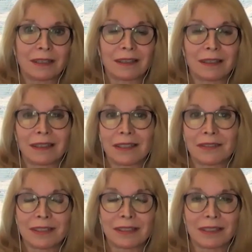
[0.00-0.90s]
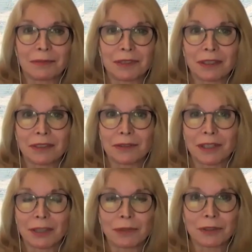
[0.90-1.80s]
I never signed up to go to an
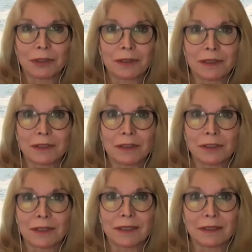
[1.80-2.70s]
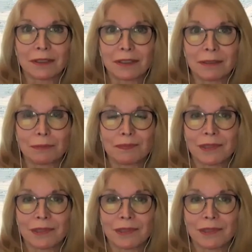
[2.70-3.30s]
ambulatory surgery center and,